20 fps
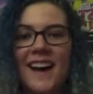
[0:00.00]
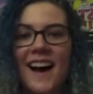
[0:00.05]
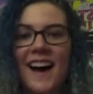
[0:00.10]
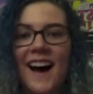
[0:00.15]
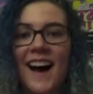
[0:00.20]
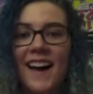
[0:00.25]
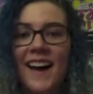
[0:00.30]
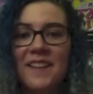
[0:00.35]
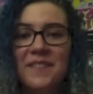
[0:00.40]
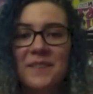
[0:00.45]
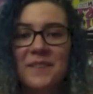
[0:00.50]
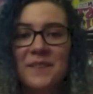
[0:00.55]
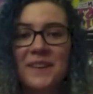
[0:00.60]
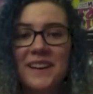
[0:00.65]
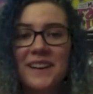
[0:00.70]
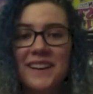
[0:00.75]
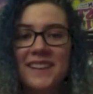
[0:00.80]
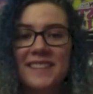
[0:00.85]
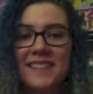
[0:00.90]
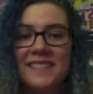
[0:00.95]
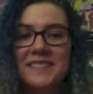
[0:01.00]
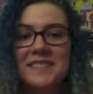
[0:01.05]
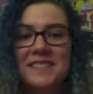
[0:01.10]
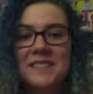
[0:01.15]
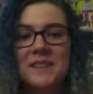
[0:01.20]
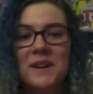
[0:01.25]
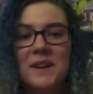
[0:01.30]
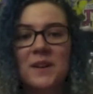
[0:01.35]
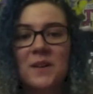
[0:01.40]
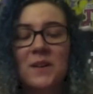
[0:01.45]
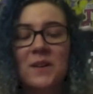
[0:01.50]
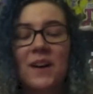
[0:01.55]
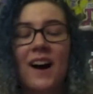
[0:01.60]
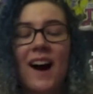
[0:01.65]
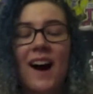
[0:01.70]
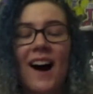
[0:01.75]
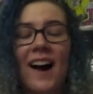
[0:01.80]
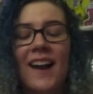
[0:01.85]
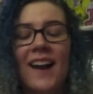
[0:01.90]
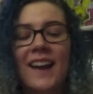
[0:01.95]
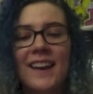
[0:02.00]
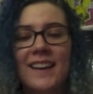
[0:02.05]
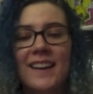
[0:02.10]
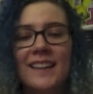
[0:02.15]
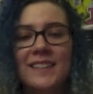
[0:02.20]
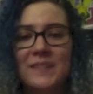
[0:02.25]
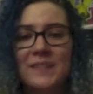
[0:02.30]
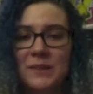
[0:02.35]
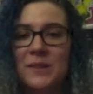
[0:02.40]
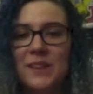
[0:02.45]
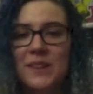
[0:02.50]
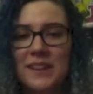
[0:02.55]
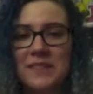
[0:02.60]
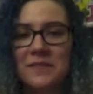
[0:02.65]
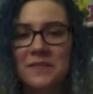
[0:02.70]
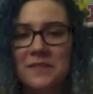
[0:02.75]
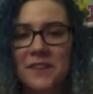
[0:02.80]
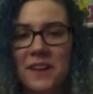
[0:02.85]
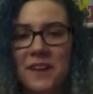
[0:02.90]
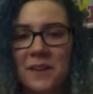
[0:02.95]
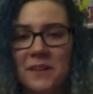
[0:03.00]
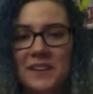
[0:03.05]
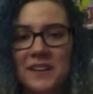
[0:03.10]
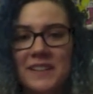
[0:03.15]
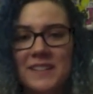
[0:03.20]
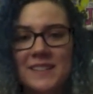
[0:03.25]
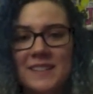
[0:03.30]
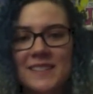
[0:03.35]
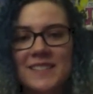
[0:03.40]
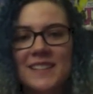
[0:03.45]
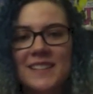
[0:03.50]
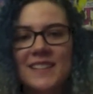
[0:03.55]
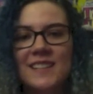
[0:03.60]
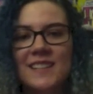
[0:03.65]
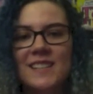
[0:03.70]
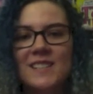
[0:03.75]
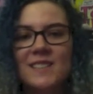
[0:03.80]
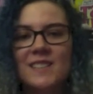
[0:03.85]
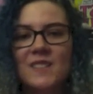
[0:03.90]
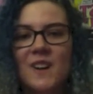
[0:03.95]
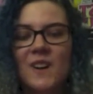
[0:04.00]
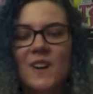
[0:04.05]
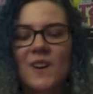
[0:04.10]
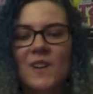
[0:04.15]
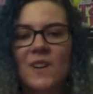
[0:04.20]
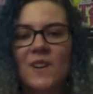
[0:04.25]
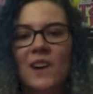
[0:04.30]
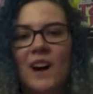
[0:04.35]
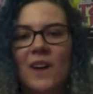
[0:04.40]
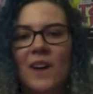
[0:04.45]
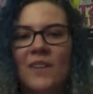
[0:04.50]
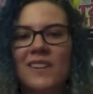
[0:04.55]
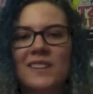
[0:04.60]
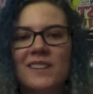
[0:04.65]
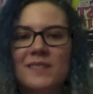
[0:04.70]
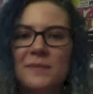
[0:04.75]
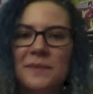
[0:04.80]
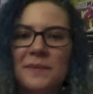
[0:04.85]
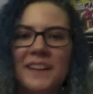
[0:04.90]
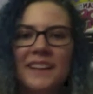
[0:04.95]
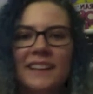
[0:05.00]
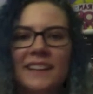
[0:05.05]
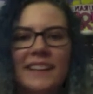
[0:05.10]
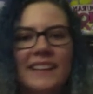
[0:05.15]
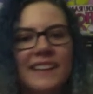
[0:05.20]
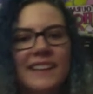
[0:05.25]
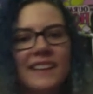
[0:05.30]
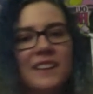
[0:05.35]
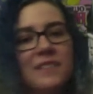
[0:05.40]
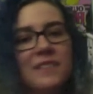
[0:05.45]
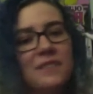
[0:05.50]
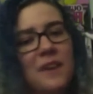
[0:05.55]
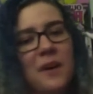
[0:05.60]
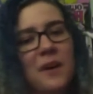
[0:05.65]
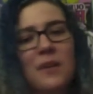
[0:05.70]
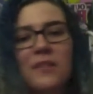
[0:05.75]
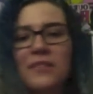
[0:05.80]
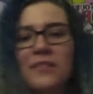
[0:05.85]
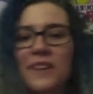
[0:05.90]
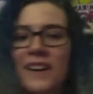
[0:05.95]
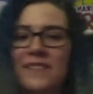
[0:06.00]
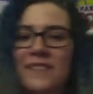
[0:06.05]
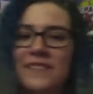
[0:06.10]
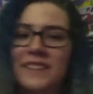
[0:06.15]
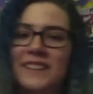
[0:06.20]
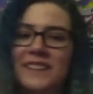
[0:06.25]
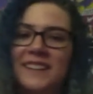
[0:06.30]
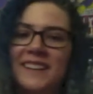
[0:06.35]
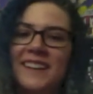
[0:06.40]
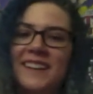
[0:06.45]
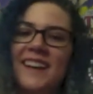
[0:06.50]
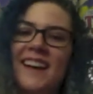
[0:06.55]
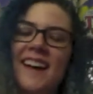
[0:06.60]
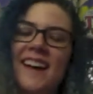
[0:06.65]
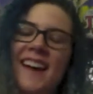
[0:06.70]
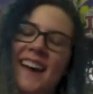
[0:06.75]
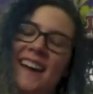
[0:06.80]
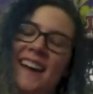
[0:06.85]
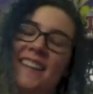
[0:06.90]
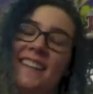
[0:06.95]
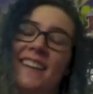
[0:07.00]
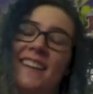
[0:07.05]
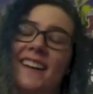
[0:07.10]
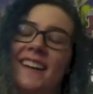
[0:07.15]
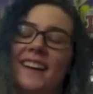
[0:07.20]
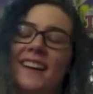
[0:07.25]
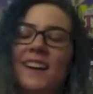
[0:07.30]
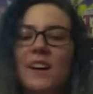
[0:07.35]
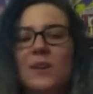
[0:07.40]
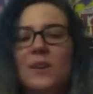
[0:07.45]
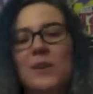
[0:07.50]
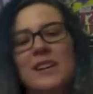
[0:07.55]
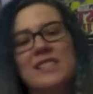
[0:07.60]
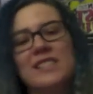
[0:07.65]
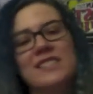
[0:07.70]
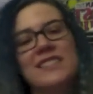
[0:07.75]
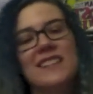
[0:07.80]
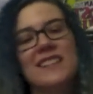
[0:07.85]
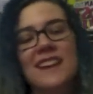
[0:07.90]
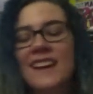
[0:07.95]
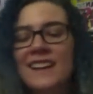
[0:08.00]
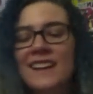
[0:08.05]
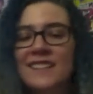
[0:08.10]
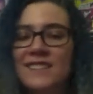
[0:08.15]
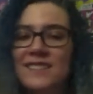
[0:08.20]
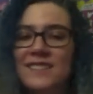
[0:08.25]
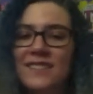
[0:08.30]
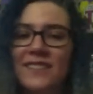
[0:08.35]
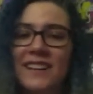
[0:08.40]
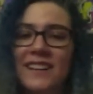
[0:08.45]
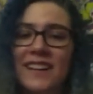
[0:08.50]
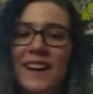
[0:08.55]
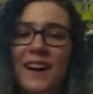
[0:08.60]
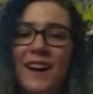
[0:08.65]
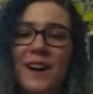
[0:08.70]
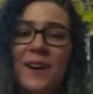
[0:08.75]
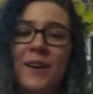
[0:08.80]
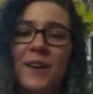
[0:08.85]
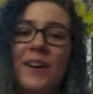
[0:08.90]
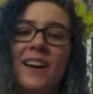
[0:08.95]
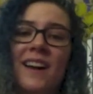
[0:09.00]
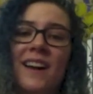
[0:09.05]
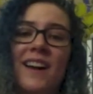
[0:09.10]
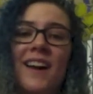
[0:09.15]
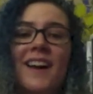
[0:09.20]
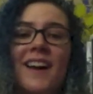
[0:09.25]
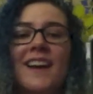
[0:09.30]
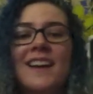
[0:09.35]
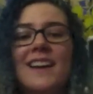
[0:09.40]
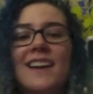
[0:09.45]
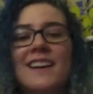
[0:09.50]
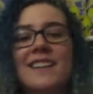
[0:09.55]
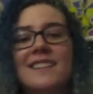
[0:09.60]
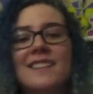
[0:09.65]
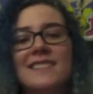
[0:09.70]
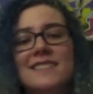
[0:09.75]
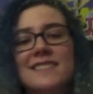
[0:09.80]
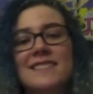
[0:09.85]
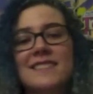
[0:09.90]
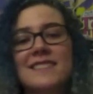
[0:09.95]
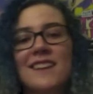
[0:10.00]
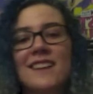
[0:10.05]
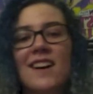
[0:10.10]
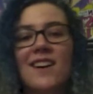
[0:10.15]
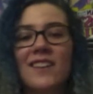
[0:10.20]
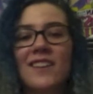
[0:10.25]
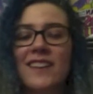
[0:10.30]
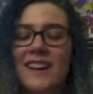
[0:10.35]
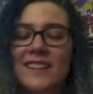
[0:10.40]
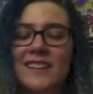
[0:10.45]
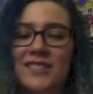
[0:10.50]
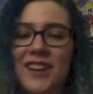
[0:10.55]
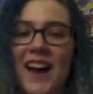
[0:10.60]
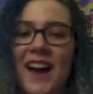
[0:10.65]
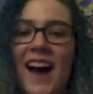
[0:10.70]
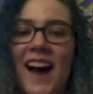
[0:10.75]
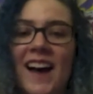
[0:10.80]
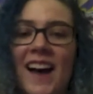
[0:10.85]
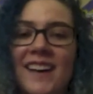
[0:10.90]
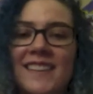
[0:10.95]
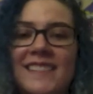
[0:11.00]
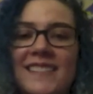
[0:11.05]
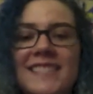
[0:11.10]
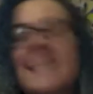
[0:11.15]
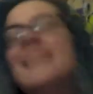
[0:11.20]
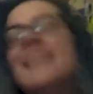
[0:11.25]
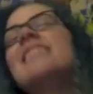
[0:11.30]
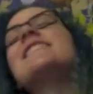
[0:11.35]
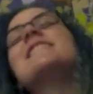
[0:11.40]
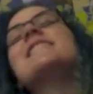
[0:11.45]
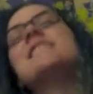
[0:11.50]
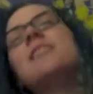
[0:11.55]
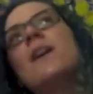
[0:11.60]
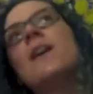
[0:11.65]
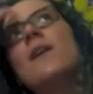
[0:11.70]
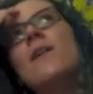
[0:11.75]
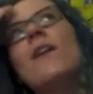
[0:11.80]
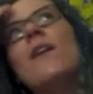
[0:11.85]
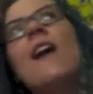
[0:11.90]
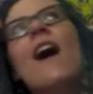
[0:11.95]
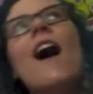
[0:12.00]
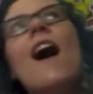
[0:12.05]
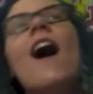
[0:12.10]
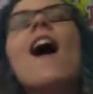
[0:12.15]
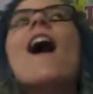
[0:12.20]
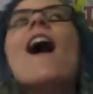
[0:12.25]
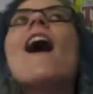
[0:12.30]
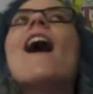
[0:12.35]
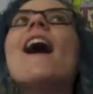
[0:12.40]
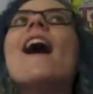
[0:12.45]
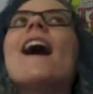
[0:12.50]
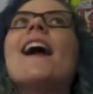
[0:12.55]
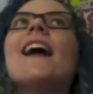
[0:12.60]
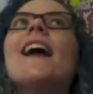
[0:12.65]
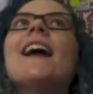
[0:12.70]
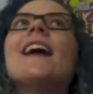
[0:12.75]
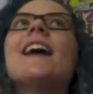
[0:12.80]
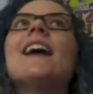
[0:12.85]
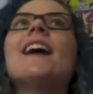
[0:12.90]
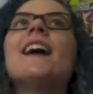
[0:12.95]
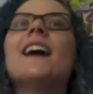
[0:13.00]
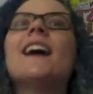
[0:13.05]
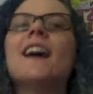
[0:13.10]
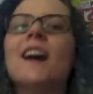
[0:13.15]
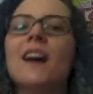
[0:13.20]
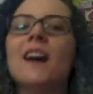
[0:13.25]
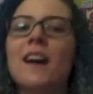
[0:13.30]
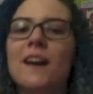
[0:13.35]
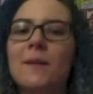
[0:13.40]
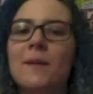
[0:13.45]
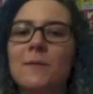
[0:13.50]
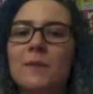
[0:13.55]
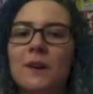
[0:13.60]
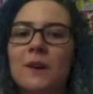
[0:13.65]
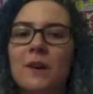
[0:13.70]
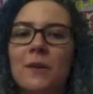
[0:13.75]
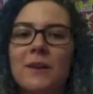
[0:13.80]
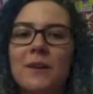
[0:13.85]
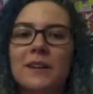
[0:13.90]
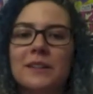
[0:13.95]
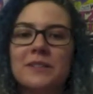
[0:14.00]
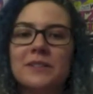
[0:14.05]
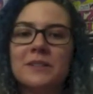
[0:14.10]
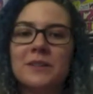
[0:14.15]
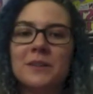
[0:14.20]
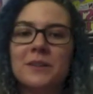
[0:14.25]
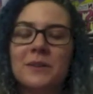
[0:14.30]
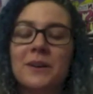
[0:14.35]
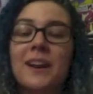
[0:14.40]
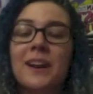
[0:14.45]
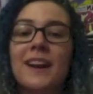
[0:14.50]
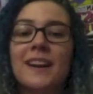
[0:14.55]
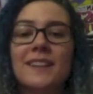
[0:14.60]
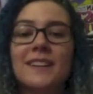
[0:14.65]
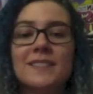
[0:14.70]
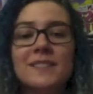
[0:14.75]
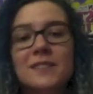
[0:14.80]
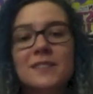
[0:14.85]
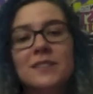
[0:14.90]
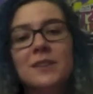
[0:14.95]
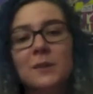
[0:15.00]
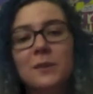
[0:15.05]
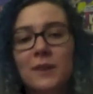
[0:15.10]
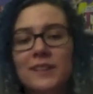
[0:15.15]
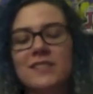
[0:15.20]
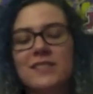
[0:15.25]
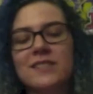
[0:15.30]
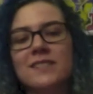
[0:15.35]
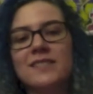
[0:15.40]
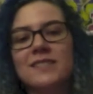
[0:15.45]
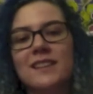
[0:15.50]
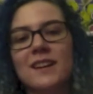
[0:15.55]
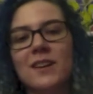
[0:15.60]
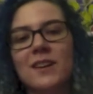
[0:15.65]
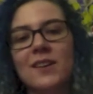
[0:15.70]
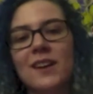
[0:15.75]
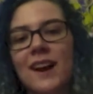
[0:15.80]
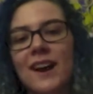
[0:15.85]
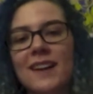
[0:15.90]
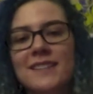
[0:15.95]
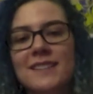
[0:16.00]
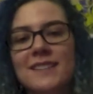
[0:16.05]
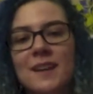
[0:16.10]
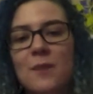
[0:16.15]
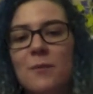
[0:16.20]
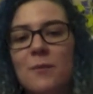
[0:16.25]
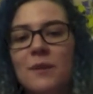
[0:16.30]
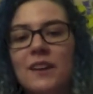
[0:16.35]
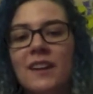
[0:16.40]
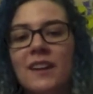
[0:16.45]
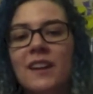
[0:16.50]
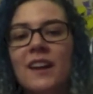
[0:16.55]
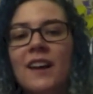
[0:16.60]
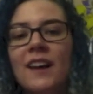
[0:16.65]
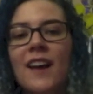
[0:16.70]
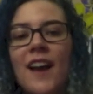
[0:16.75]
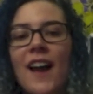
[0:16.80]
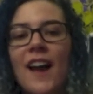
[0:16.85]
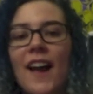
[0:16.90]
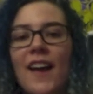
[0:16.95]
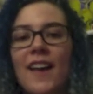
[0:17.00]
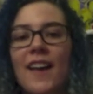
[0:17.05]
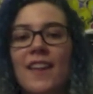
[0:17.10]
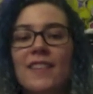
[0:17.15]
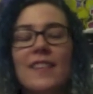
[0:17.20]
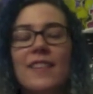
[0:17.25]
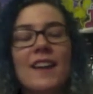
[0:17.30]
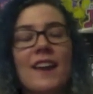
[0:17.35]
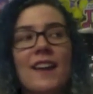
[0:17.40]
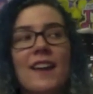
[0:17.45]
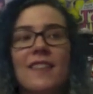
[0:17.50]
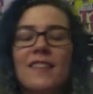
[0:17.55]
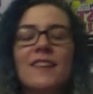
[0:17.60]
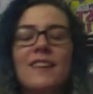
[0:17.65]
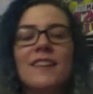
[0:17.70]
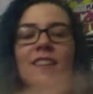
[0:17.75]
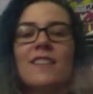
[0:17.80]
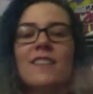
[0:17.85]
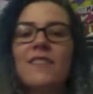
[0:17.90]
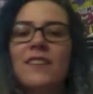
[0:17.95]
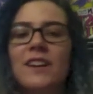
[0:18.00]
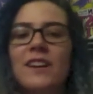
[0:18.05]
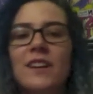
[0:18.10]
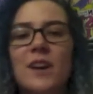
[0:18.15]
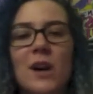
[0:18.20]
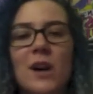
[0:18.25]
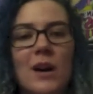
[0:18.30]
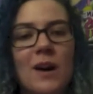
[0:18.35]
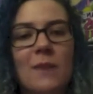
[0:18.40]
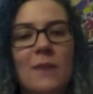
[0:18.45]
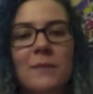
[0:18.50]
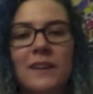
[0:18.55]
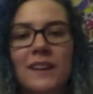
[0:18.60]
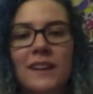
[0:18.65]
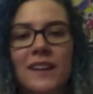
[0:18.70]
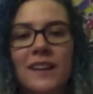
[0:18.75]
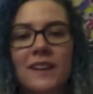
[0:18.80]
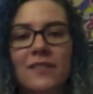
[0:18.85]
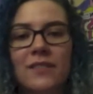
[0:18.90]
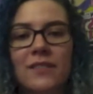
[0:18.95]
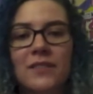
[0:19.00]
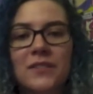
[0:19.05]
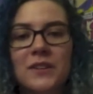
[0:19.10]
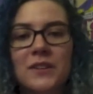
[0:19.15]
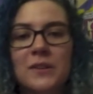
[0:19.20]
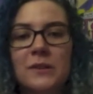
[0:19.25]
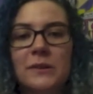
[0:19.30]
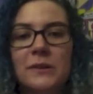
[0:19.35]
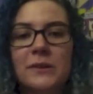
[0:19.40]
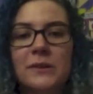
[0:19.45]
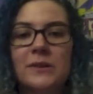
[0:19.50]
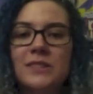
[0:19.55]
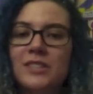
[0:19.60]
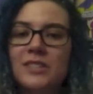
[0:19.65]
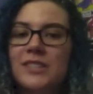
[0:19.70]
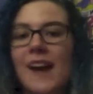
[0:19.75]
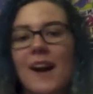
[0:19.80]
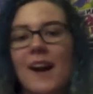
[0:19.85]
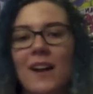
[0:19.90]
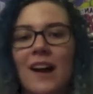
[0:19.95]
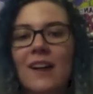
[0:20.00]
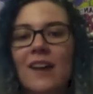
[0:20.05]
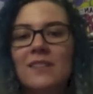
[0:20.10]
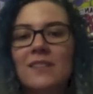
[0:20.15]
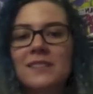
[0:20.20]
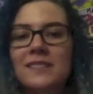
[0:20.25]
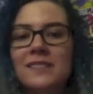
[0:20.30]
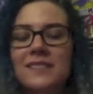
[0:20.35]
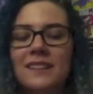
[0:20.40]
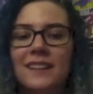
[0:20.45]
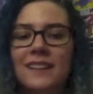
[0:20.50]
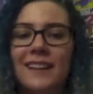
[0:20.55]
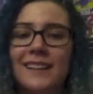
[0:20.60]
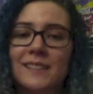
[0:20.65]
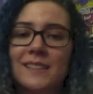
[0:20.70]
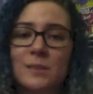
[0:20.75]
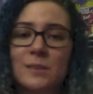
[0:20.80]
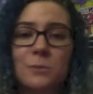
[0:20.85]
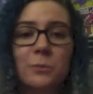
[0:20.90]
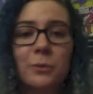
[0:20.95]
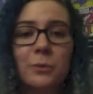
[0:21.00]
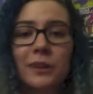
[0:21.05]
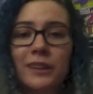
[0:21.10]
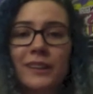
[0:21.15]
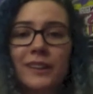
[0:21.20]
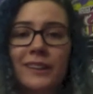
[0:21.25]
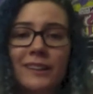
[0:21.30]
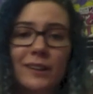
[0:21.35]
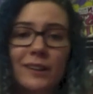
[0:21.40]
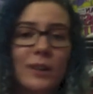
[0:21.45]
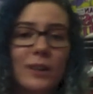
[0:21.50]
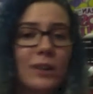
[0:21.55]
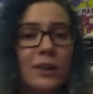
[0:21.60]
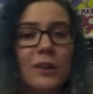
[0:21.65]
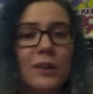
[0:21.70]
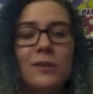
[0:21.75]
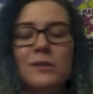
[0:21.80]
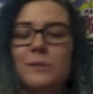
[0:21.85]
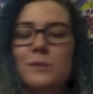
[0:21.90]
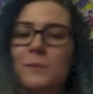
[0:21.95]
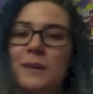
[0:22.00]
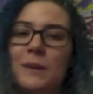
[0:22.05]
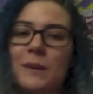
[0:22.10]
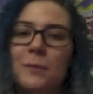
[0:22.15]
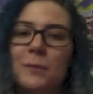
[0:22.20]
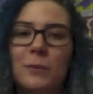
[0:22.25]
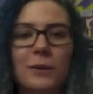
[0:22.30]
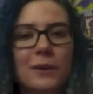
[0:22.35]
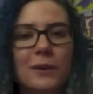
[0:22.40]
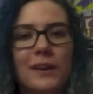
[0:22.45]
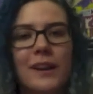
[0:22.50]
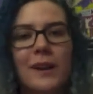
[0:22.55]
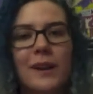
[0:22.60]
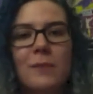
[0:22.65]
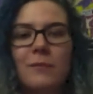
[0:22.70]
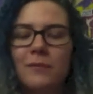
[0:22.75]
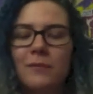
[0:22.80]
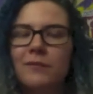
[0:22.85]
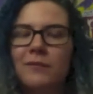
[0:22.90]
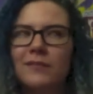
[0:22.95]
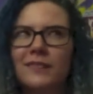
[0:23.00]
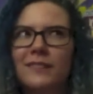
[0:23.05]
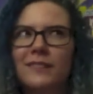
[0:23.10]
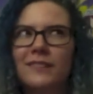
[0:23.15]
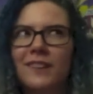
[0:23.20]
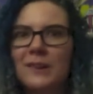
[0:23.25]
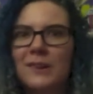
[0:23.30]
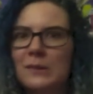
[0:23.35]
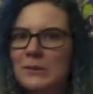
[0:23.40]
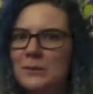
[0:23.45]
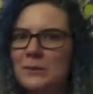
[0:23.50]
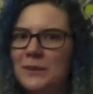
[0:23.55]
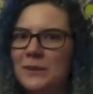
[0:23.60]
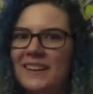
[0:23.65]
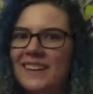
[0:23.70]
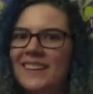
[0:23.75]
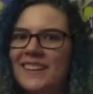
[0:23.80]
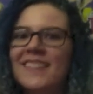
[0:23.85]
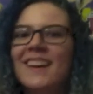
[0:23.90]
Hi everyone! So I hit 2,000 followers, so I wanted to make like a follow forever and like question and answer video and all that jazz. And so I am going to answer the questions that you guys sent me, and then at the end of the video I'm going to give a few shout outs to like some really close people that I'm close with